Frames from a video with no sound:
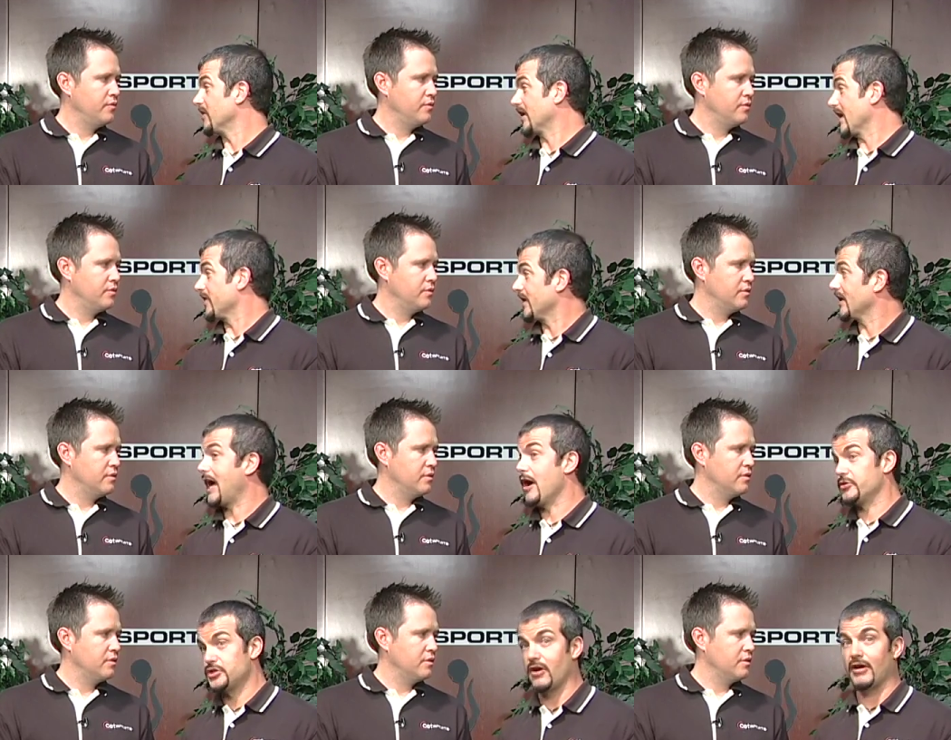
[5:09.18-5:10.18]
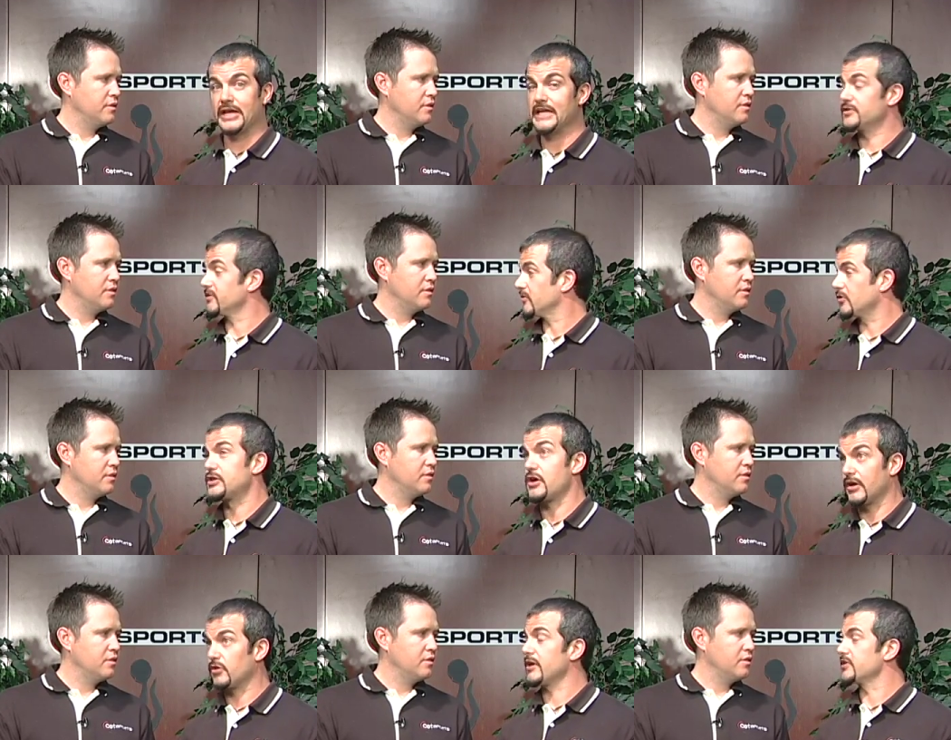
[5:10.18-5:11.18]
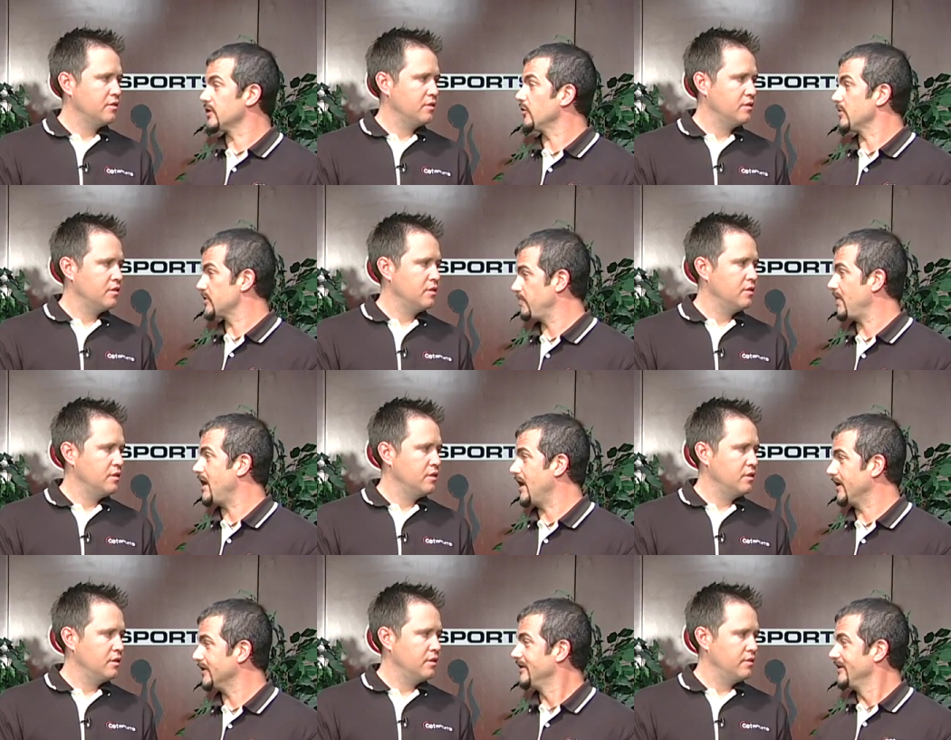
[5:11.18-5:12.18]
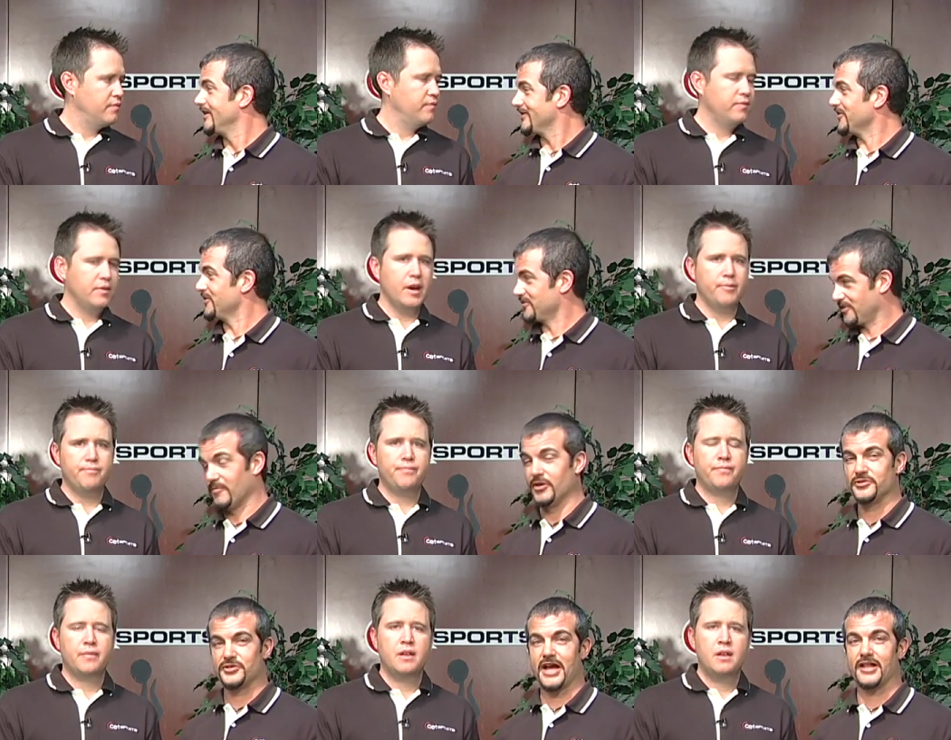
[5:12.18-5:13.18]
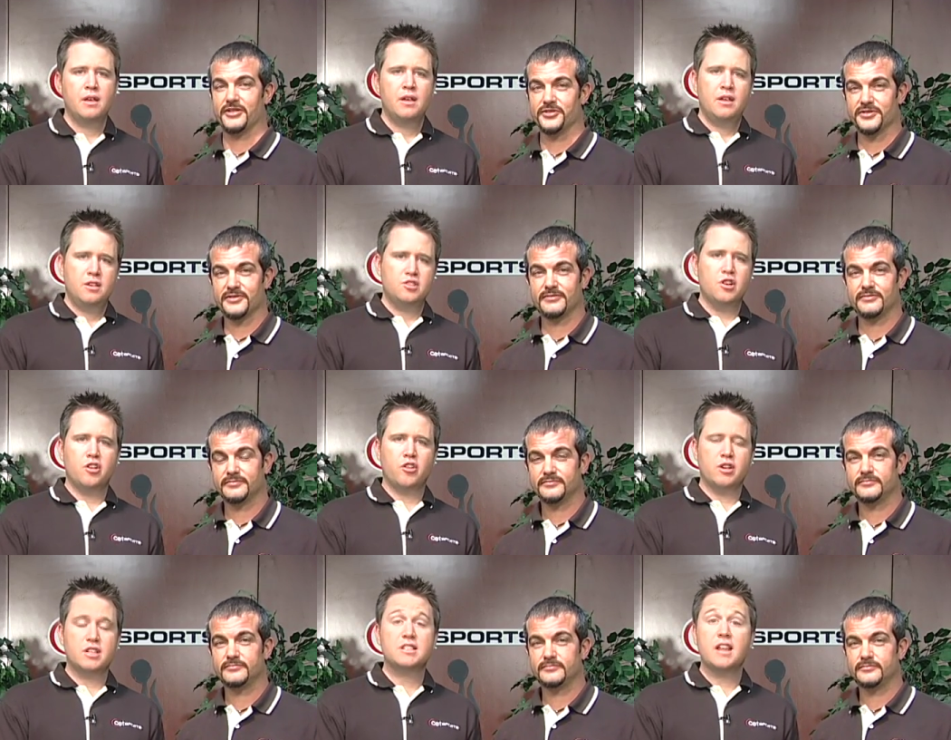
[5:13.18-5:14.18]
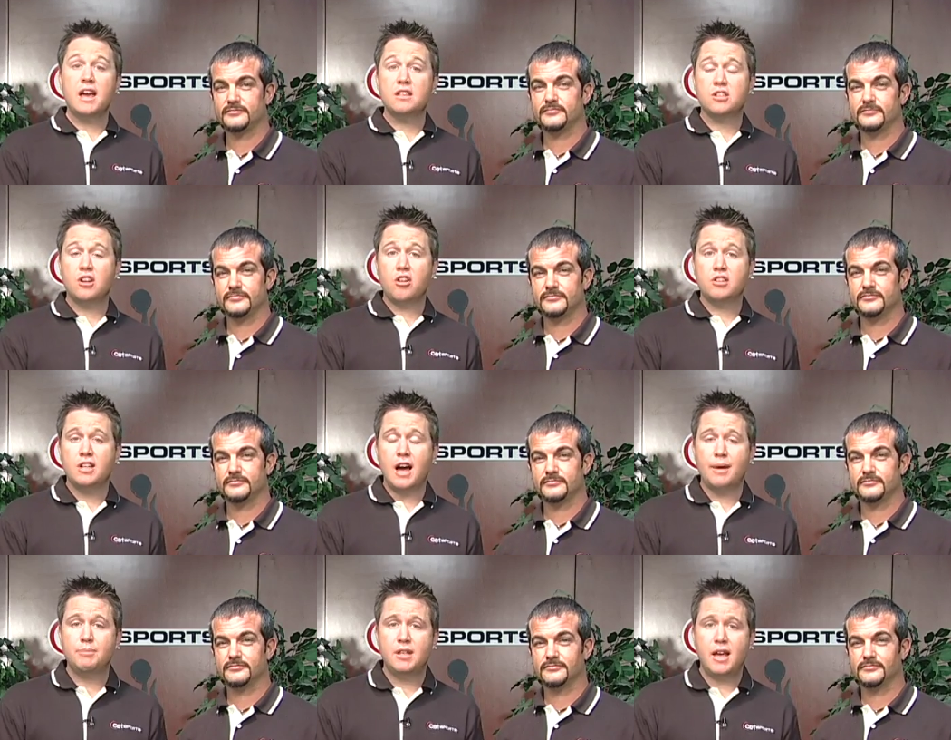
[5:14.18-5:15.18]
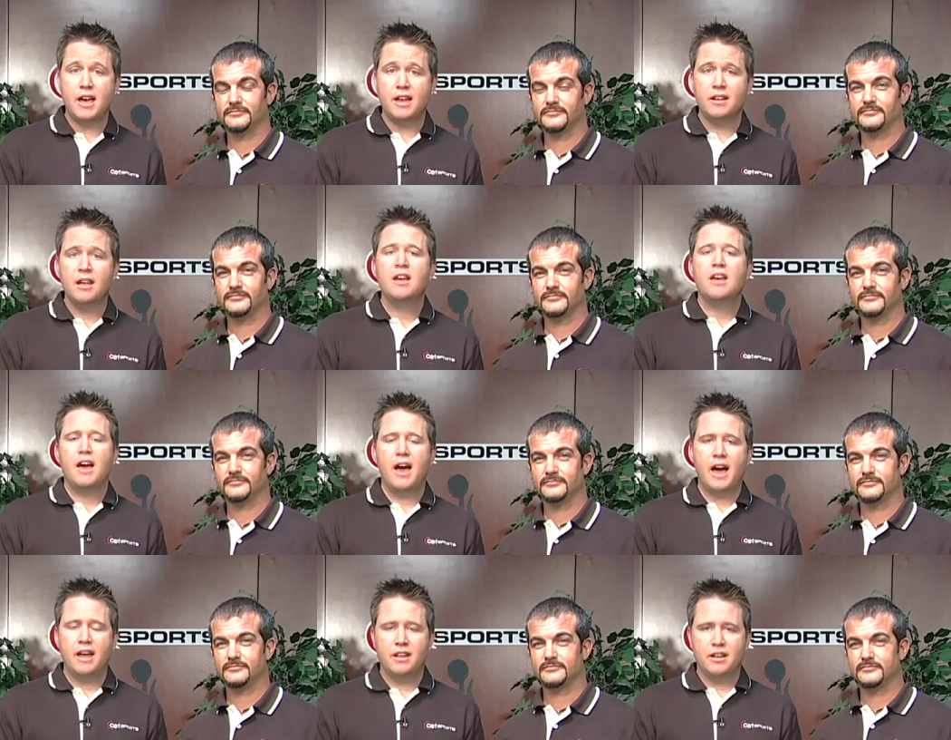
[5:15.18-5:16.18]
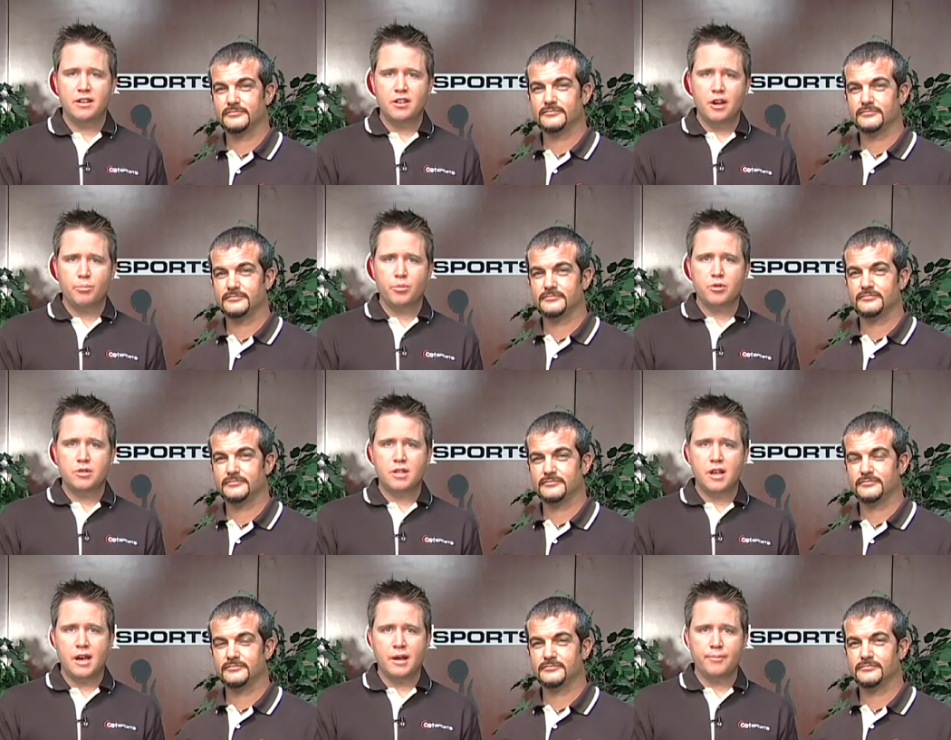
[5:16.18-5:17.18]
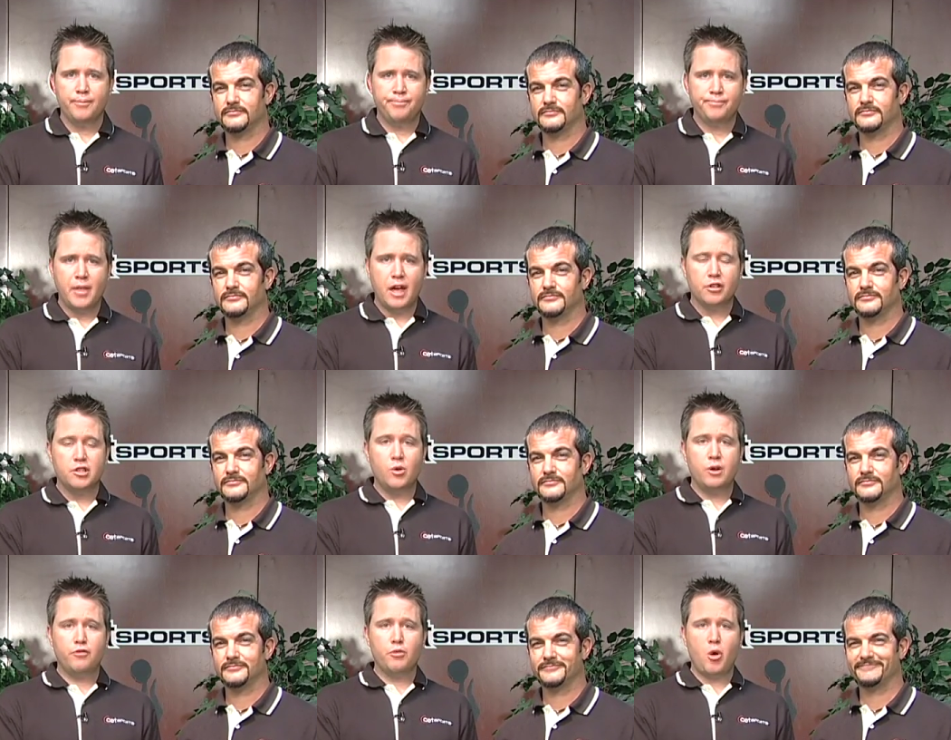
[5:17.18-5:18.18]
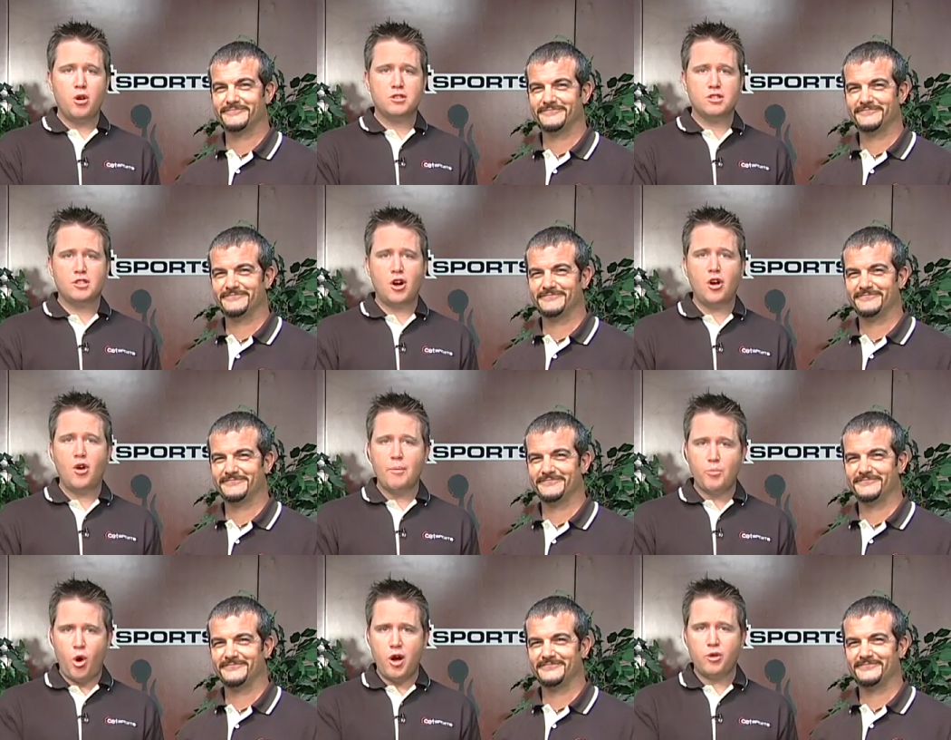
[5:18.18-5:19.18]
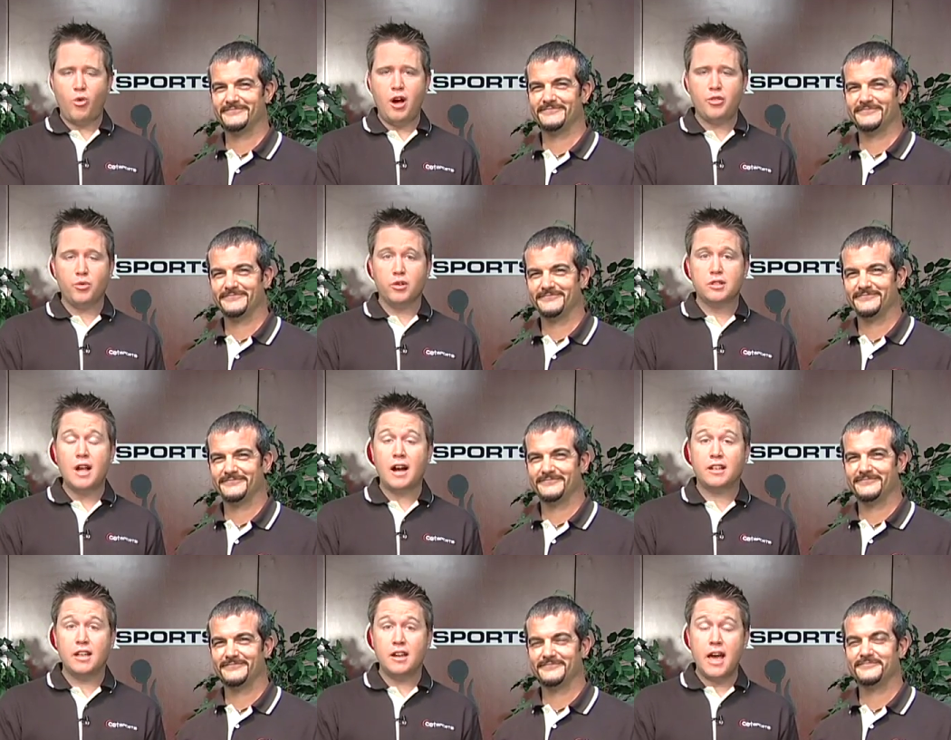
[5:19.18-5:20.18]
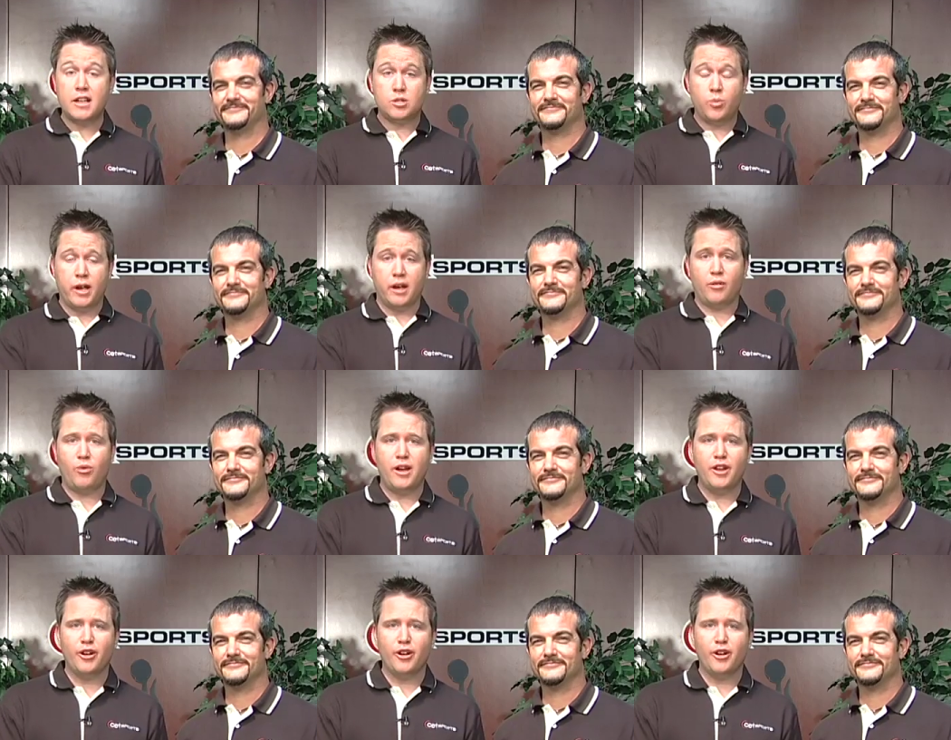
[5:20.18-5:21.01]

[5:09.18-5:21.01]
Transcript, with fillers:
Speaker 1: week, I think, how Cherry Creek is going to respond to yep. some of those challenges. Cherry Creek stays in our top
Speaker 2: 10 at number 10. That'll do it for Marty Cesario. I'm Brian Roth. We'll talk to you next week right